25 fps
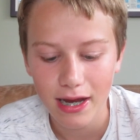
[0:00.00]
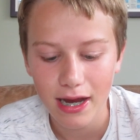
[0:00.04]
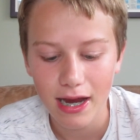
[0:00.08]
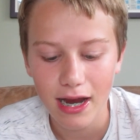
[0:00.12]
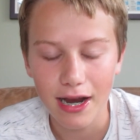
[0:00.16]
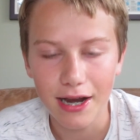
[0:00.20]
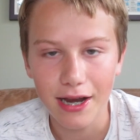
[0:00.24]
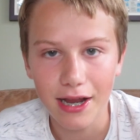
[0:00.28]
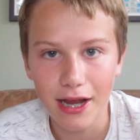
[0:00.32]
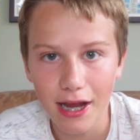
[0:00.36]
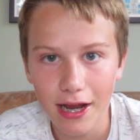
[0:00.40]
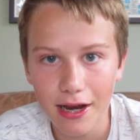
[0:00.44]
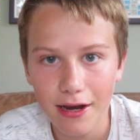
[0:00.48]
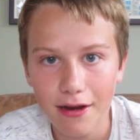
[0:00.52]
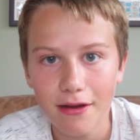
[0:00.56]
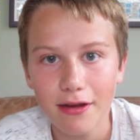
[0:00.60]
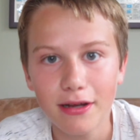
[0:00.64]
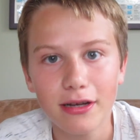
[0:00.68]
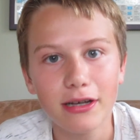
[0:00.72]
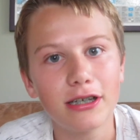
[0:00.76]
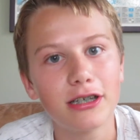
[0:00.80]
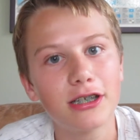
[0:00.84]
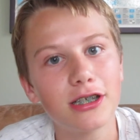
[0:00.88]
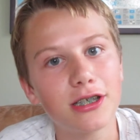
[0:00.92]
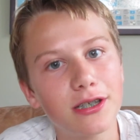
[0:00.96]
And then
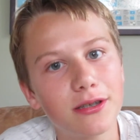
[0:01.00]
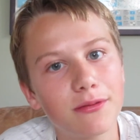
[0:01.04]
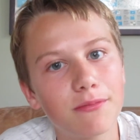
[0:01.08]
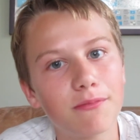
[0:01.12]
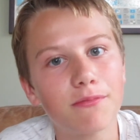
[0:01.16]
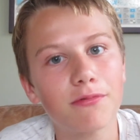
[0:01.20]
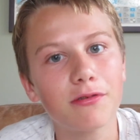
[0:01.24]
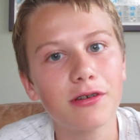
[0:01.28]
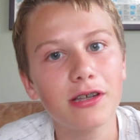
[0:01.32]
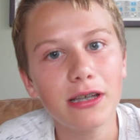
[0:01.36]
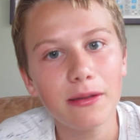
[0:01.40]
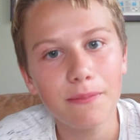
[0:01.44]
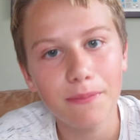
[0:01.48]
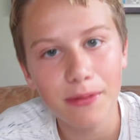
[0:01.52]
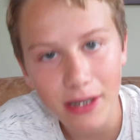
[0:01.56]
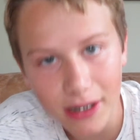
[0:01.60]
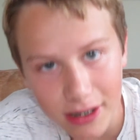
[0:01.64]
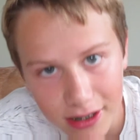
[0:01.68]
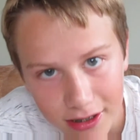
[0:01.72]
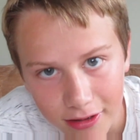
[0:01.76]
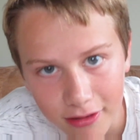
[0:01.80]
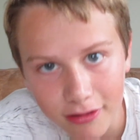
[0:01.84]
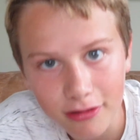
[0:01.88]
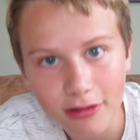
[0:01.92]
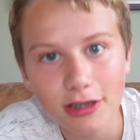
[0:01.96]
just really be
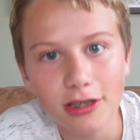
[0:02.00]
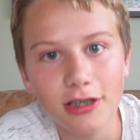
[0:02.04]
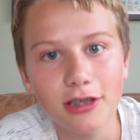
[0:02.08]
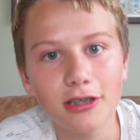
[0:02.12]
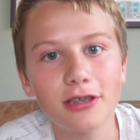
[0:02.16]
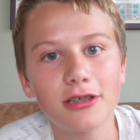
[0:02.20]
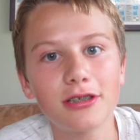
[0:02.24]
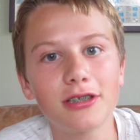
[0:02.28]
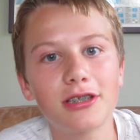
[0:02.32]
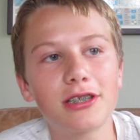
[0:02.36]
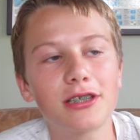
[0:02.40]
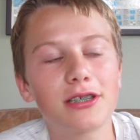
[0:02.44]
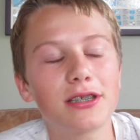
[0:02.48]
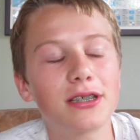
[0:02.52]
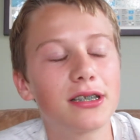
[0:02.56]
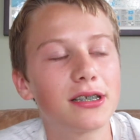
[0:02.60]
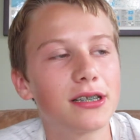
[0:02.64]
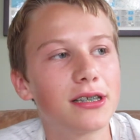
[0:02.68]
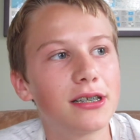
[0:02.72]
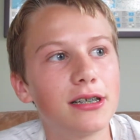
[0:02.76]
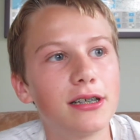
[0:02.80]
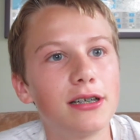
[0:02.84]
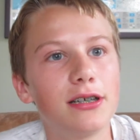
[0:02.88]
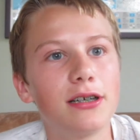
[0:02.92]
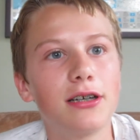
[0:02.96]
social, just
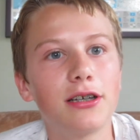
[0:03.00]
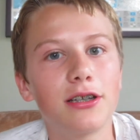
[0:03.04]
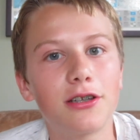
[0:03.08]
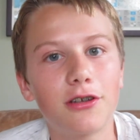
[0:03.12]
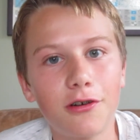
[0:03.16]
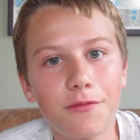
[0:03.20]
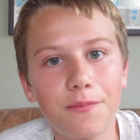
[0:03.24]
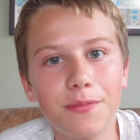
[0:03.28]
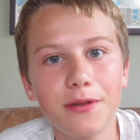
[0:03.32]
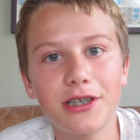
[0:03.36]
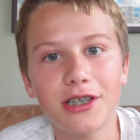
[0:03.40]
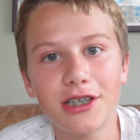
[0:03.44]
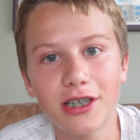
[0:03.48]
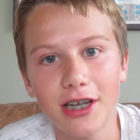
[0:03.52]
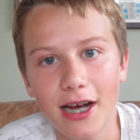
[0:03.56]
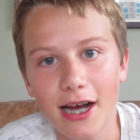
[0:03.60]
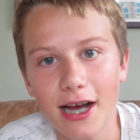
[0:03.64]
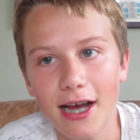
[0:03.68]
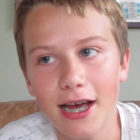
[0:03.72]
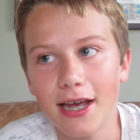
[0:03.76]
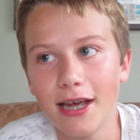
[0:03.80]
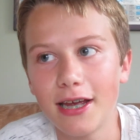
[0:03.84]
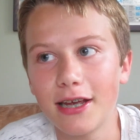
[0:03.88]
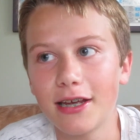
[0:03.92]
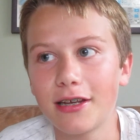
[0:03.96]
don't be
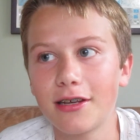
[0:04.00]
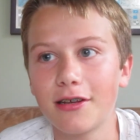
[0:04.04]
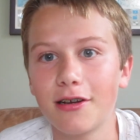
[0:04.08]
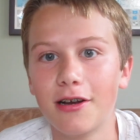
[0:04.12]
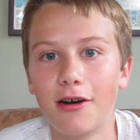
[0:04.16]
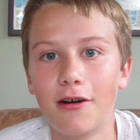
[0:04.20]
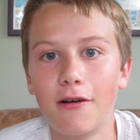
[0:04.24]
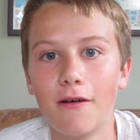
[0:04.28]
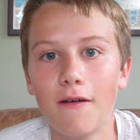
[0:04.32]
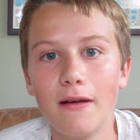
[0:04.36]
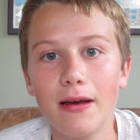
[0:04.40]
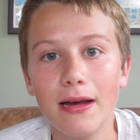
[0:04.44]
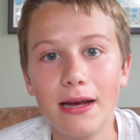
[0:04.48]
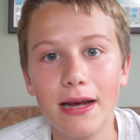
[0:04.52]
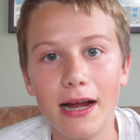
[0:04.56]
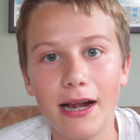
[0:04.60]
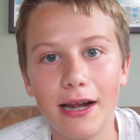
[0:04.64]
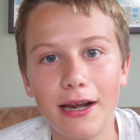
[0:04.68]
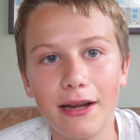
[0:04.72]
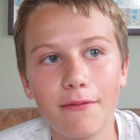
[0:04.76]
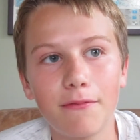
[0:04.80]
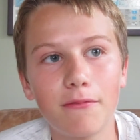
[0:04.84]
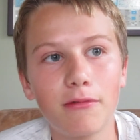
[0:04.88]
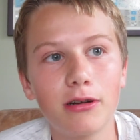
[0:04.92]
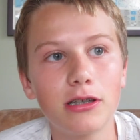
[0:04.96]
shy, you know. And
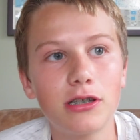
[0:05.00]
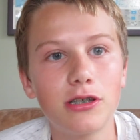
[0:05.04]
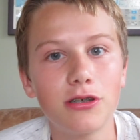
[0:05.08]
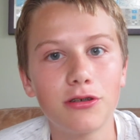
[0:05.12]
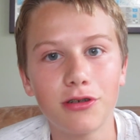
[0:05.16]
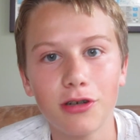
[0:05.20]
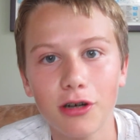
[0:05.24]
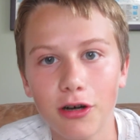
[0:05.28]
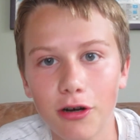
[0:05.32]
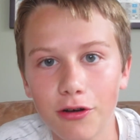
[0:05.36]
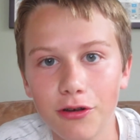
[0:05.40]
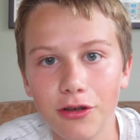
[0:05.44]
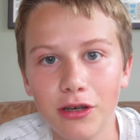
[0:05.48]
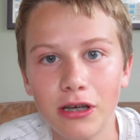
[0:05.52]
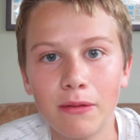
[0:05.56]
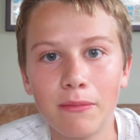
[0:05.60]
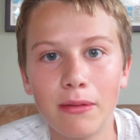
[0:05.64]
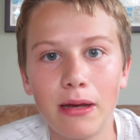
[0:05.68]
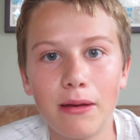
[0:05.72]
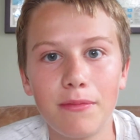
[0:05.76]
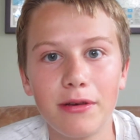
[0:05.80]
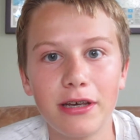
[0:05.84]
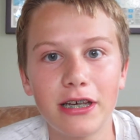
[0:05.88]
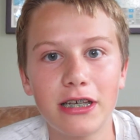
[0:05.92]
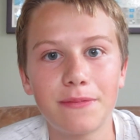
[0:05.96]
then once you grow, you can
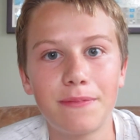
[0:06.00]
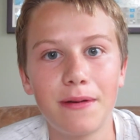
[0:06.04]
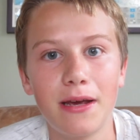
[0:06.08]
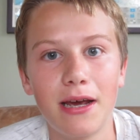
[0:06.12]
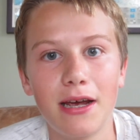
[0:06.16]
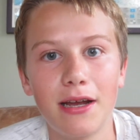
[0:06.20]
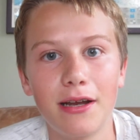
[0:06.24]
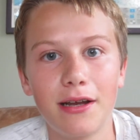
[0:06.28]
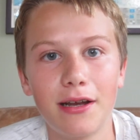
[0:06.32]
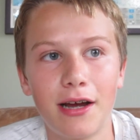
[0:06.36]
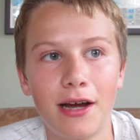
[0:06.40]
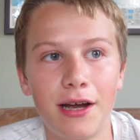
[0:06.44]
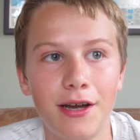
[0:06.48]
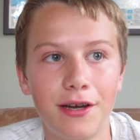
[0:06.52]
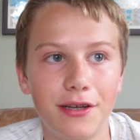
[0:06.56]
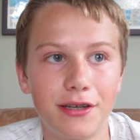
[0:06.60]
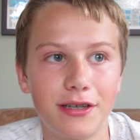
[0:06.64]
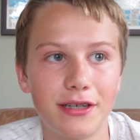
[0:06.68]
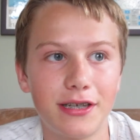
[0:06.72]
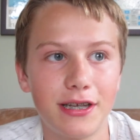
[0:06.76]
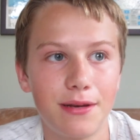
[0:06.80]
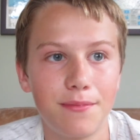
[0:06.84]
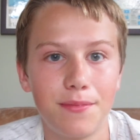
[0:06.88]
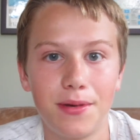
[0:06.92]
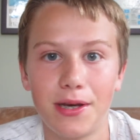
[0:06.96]
maybe expand on to
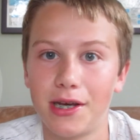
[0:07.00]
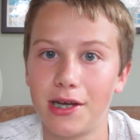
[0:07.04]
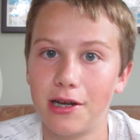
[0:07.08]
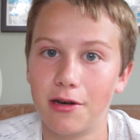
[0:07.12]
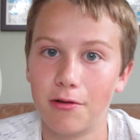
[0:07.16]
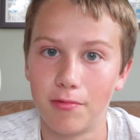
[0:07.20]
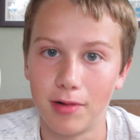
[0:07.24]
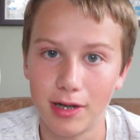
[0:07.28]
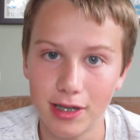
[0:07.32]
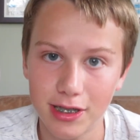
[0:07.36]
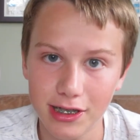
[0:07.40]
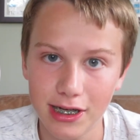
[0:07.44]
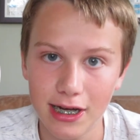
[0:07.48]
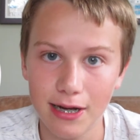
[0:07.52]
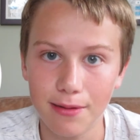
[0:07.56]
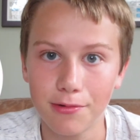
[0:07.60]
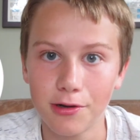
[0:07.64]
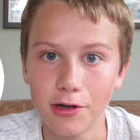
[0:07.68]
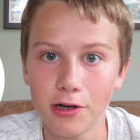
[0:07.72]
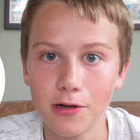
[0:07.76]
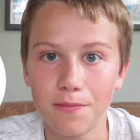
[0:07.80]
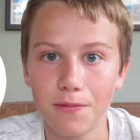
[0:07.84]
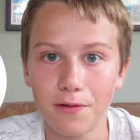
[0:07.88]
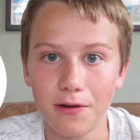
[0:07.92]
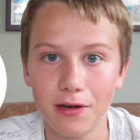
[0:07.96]
say making a WhatsApp
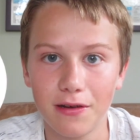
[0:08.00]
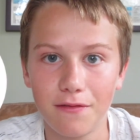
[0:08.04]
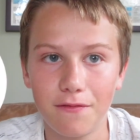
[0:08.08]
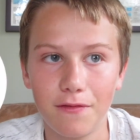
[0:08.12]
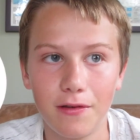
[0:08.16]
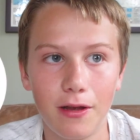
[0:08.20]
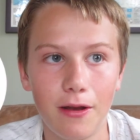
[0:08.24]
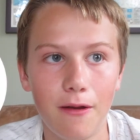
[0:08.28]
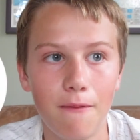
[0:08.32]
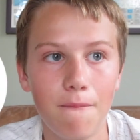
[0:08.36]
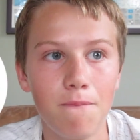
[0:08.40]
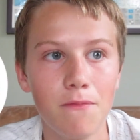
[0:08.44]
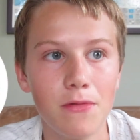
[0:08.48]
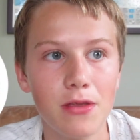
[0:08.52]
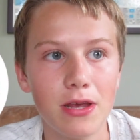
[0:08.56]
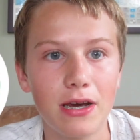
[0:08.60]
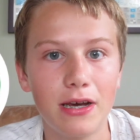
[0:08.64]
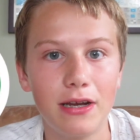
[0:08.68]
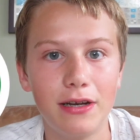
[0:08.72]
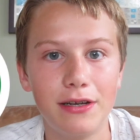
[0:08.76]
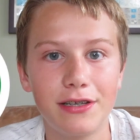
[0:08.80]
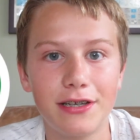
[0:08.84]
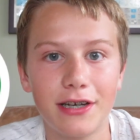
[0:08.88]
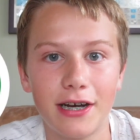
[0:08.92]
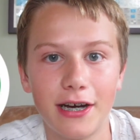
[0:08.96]
group or even
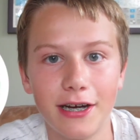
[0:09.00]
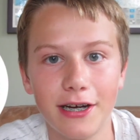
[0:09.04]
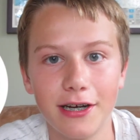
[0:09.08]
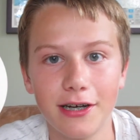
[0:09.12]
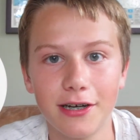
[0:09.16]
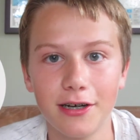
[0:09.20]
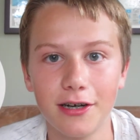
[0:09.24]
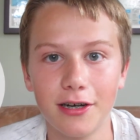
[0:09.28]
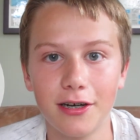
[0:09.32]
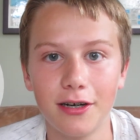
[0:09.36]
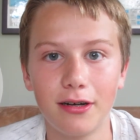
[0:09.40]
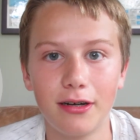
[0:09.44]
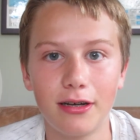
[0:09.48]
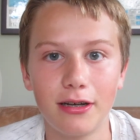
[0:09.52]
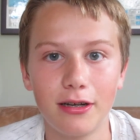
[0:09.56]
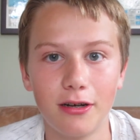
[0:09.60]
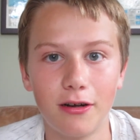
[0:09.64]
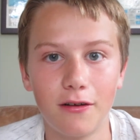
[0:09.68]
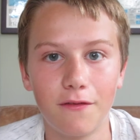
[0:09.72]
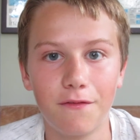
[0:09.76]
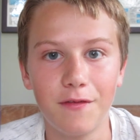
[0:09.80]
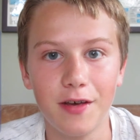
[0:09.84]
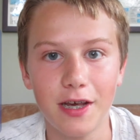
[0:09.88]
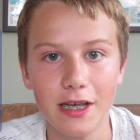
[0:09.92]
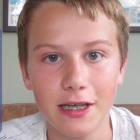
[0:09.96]
an entire, you know,
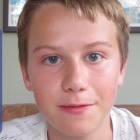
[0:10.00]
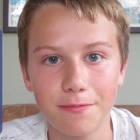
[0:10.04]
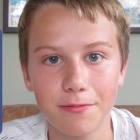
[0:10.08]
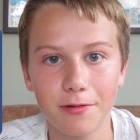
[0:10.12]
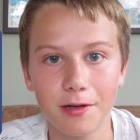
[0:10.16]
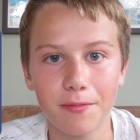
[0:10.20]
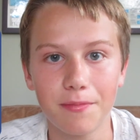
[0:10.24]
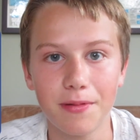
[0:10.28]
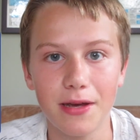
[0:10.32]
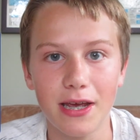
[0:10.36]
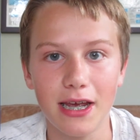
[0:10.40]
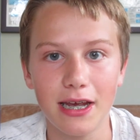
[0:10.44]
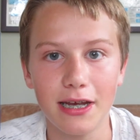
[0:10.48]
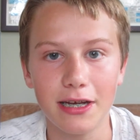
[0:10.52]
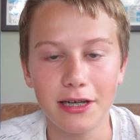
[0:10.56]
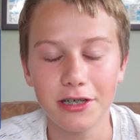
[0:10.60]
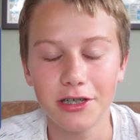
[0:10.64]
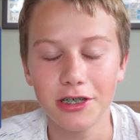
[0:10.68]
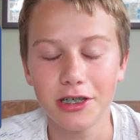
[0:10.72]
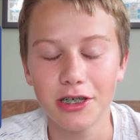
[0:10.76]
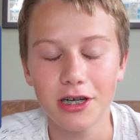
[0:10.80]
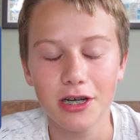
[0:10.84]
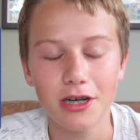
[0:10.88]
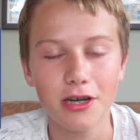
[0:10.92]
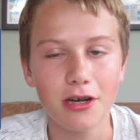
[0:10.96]
Facebook
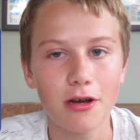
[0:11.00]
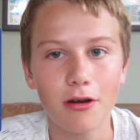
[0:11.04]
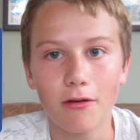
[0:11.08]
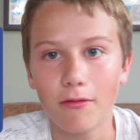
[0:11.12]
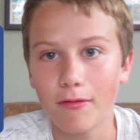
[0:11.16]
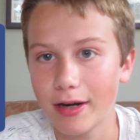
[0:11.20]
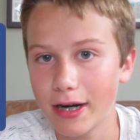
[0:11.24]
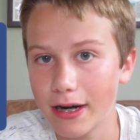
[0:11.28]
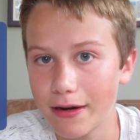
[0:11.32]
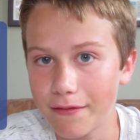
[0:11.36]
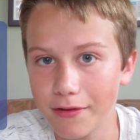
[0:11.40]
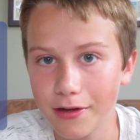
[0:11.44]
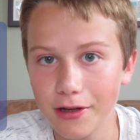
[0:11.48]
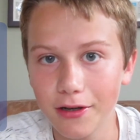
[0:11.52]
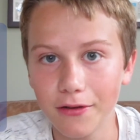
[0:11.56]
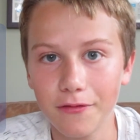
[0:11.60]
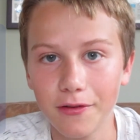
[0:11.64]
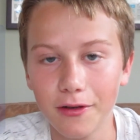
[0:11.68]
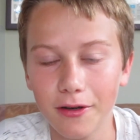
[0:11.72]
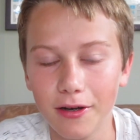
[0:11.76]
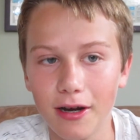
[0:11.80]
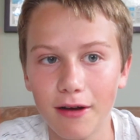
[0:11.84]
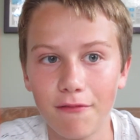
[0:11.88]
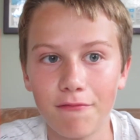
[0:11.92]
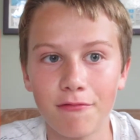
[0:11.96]
page, whatever you
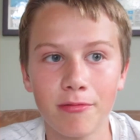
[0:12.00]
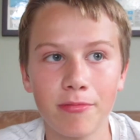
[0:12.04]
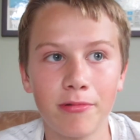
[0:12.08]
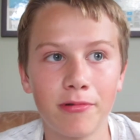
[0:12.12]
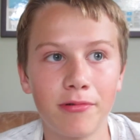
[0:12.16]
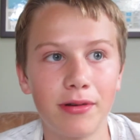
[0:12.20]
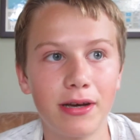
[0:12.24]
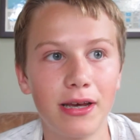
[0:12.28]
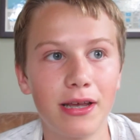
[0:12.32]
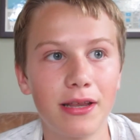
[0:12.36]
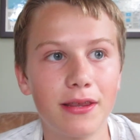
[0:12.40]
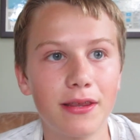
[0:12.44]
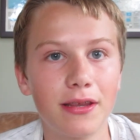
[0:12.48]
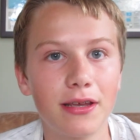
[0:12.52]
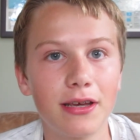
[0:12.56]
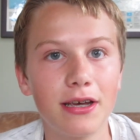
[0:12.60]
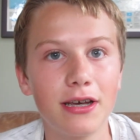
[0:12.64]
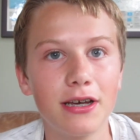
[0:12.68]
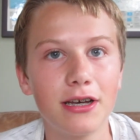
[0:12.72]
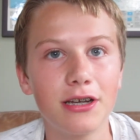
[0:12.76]
feel comfortable with.